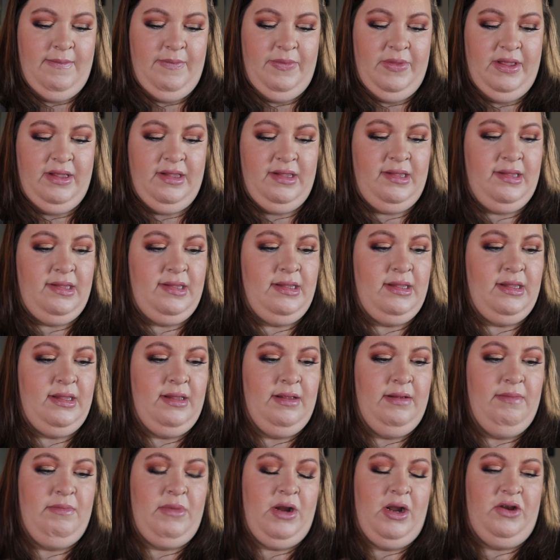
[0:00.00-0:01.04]

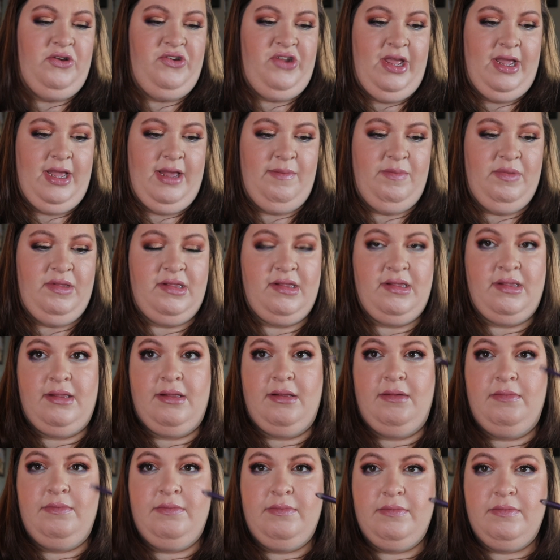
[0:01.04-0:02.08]
this Marc
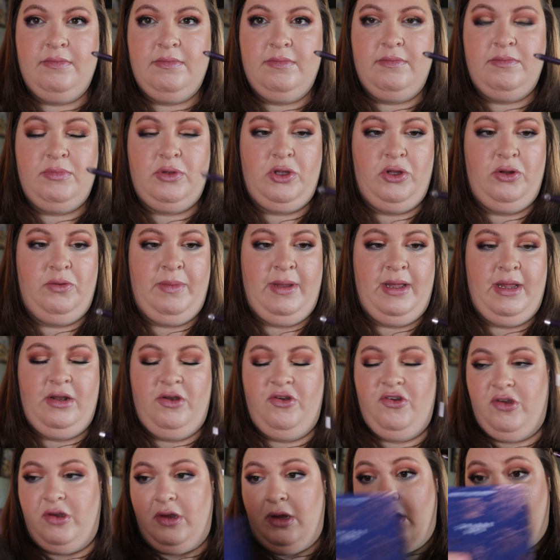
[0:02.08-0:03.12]
Jacobs
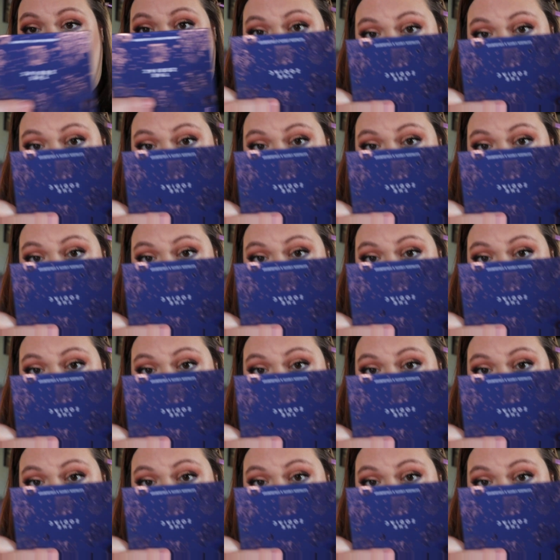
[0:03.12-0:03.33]
plumage.